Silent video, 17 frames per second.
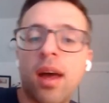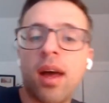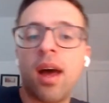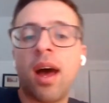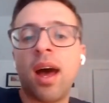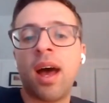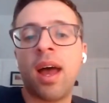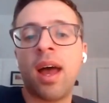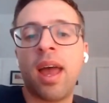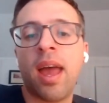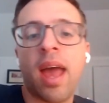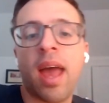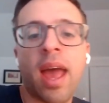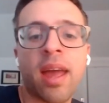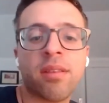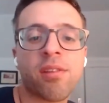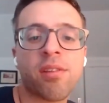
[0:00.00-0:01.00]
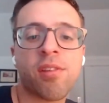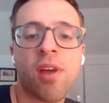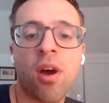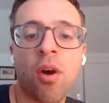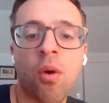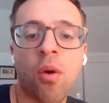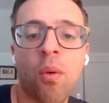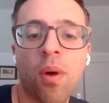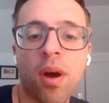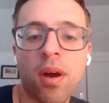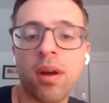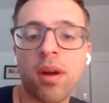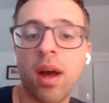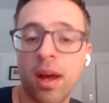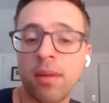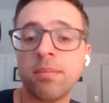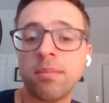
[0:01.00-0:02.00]
Uh, uh, uh and so,
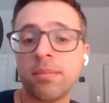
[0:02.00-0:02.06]
uh huh.